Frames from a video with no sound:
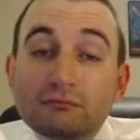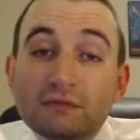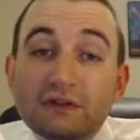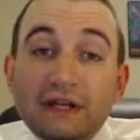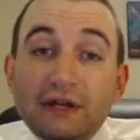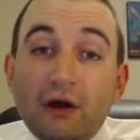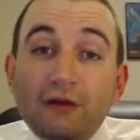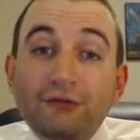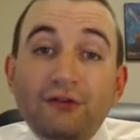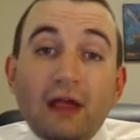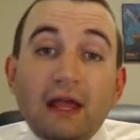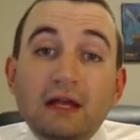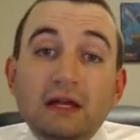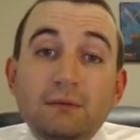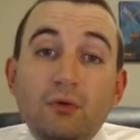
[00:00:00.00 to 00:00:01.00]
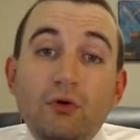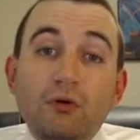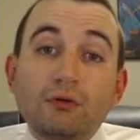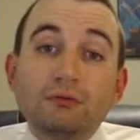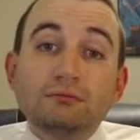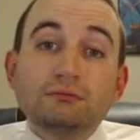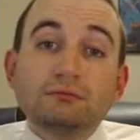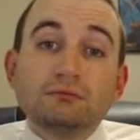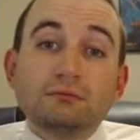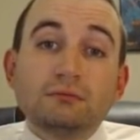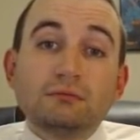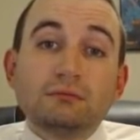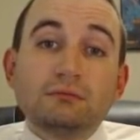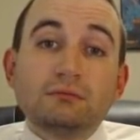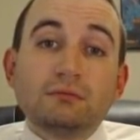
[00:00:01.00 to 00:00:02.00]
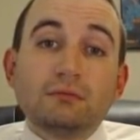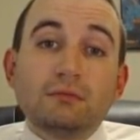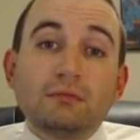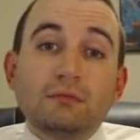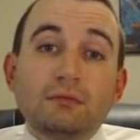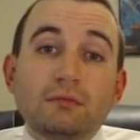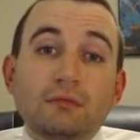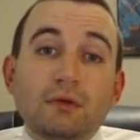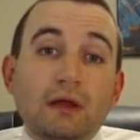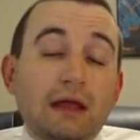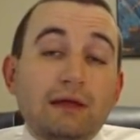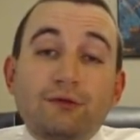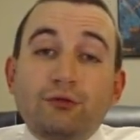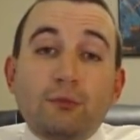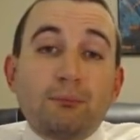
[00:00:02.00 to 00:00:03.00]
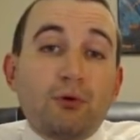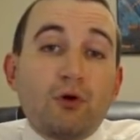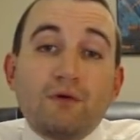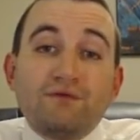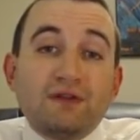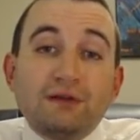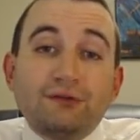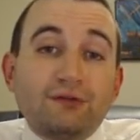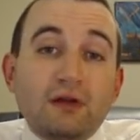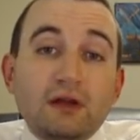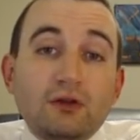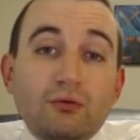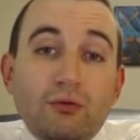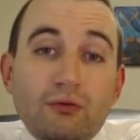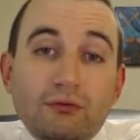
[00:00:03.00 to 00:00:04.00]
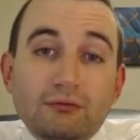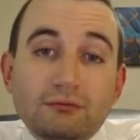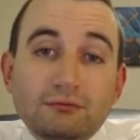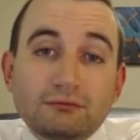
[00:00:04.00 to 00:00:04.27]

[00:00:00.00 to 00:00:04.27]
Need I say any more? It's the perfect sequel.